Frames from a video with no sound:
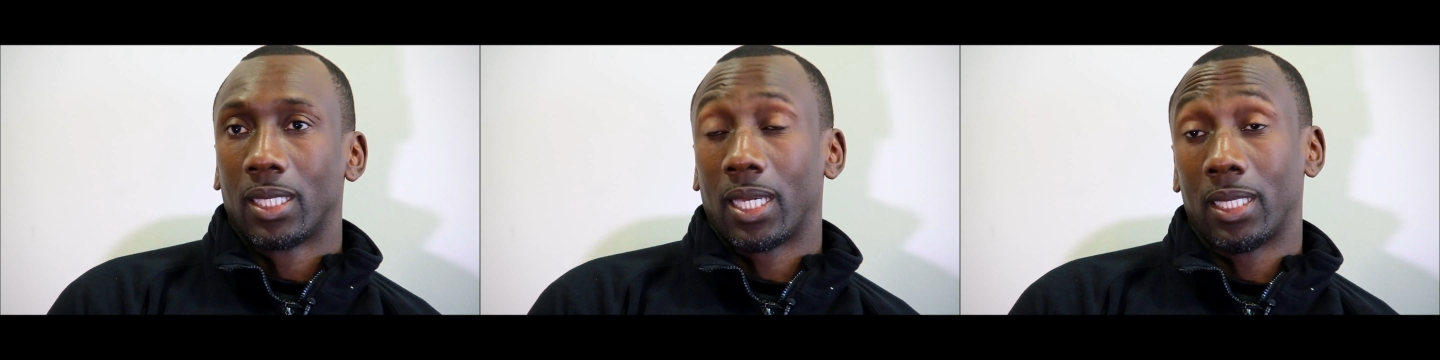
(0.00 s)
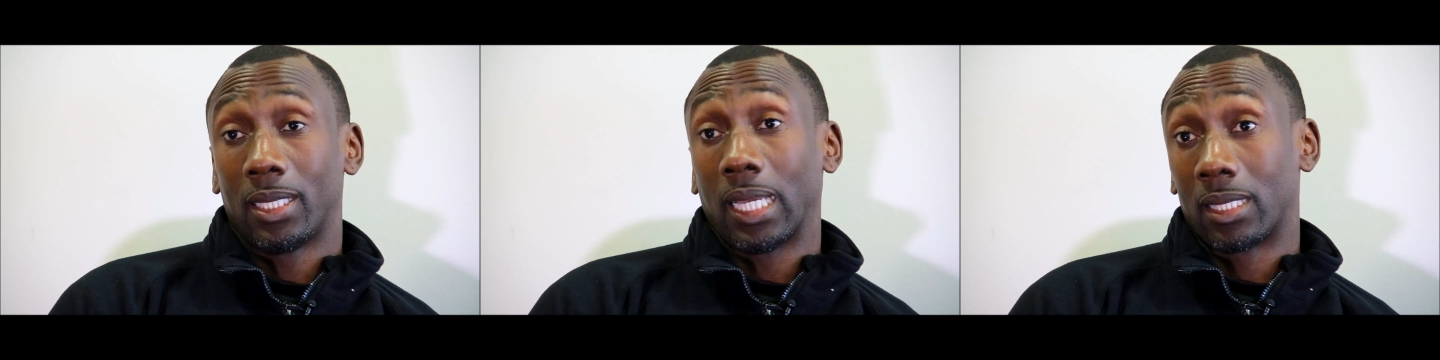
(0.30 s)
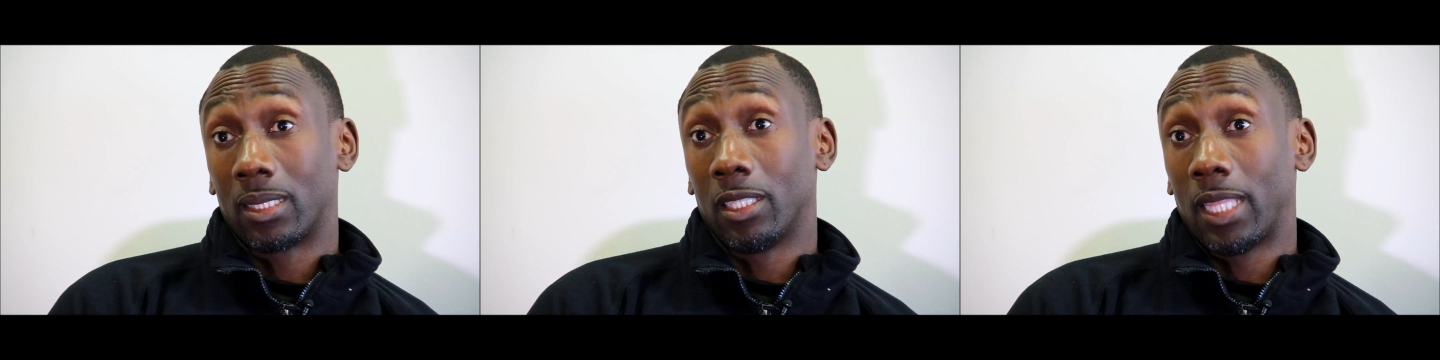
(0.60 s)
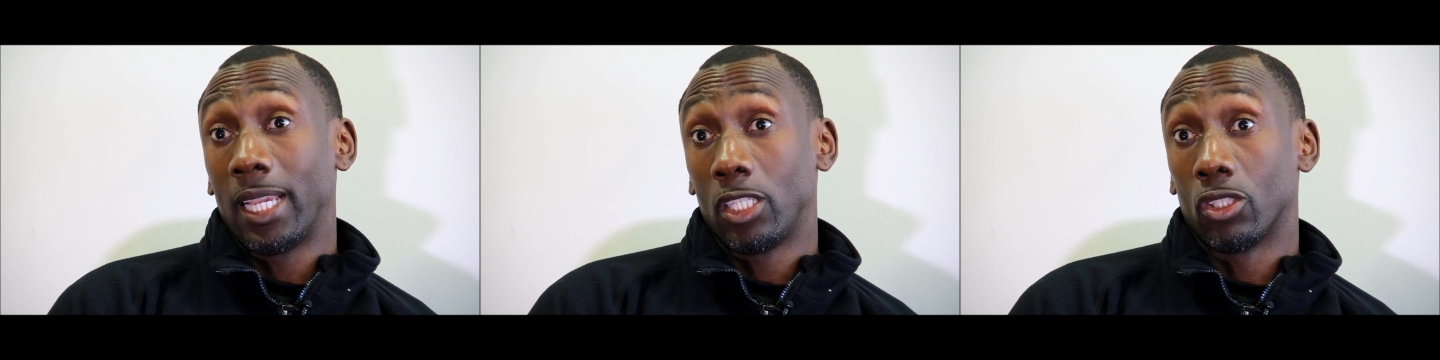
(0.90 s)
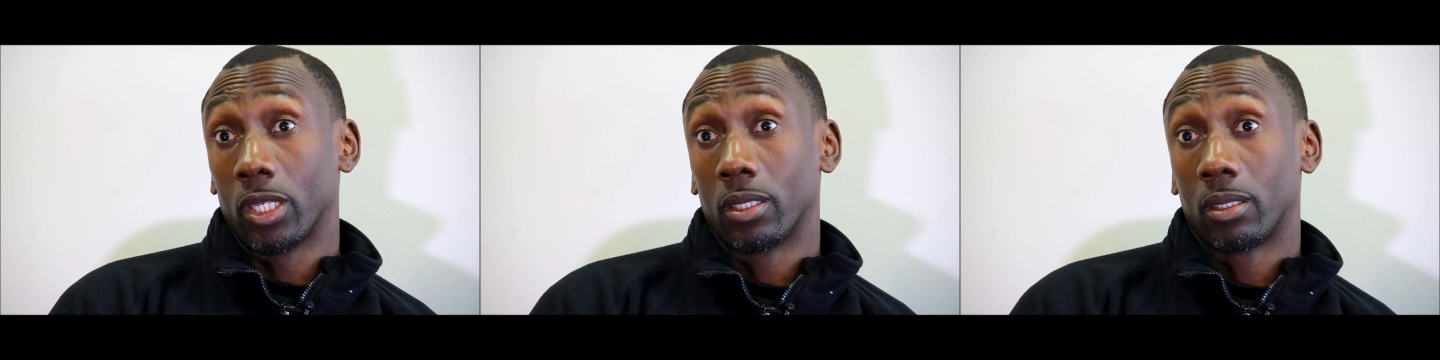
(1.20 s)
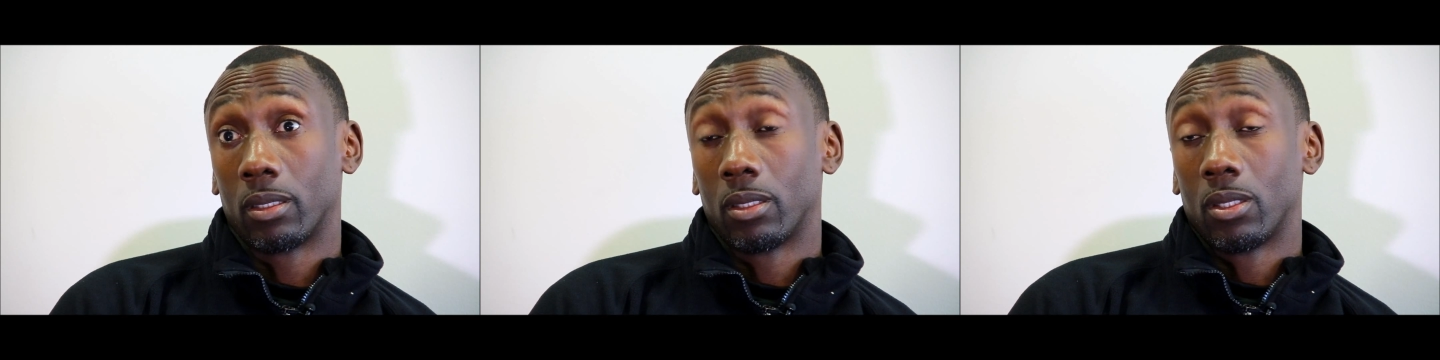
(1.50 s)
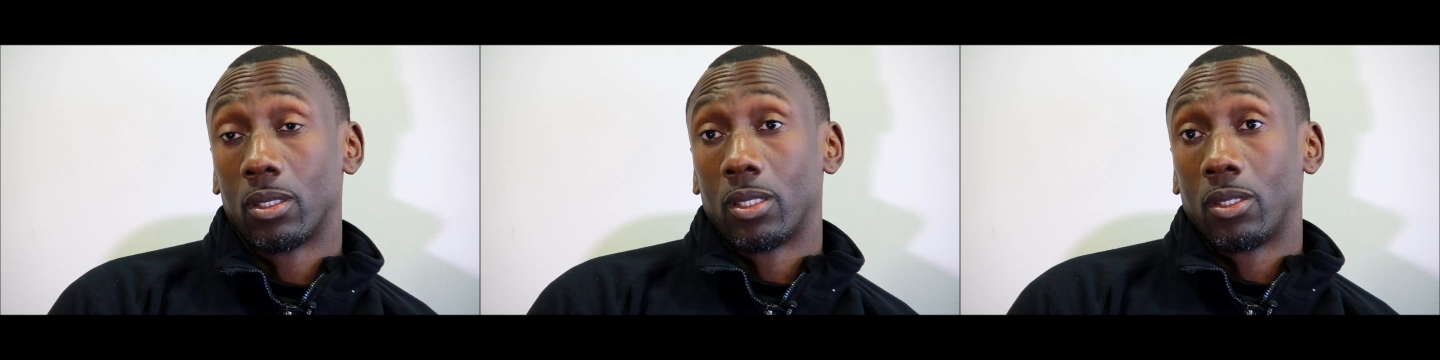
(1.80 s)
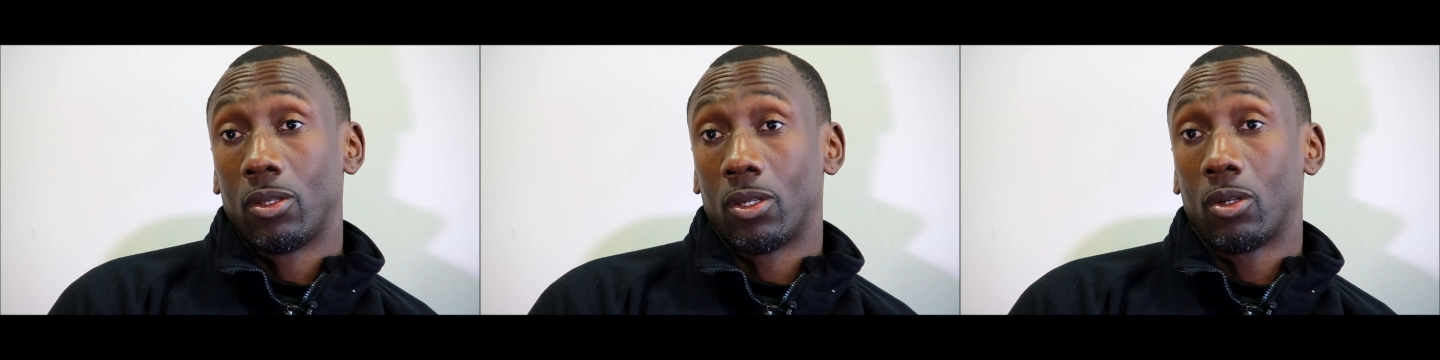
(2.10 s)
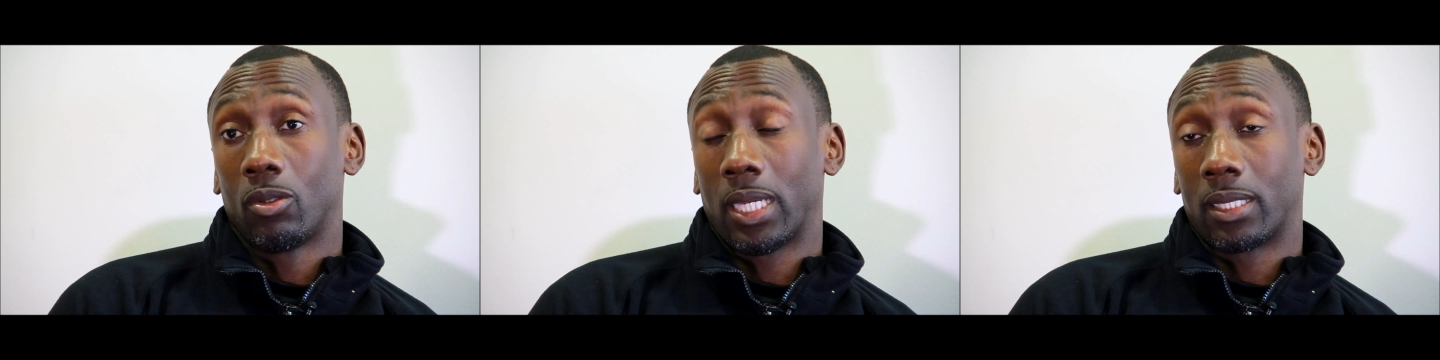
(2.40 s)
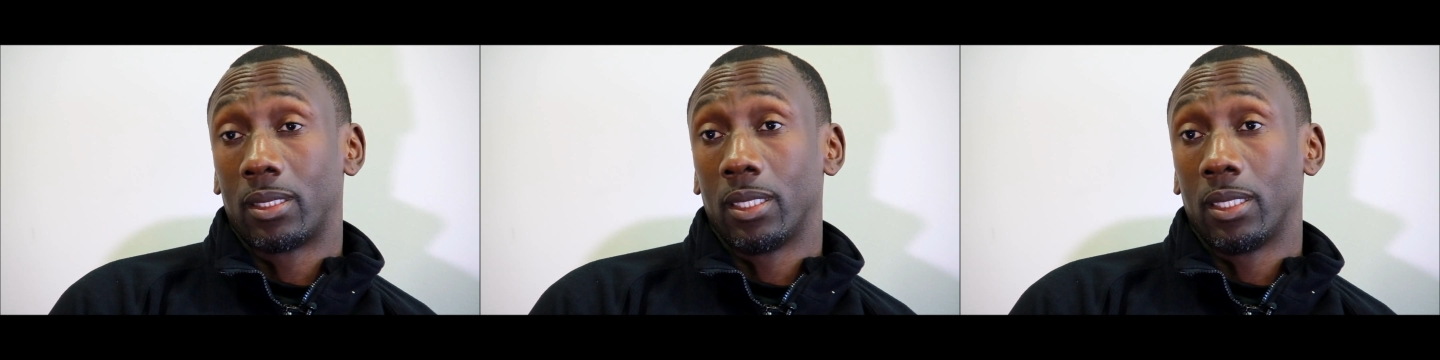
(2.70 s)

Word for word: and that's the danger. You know that's the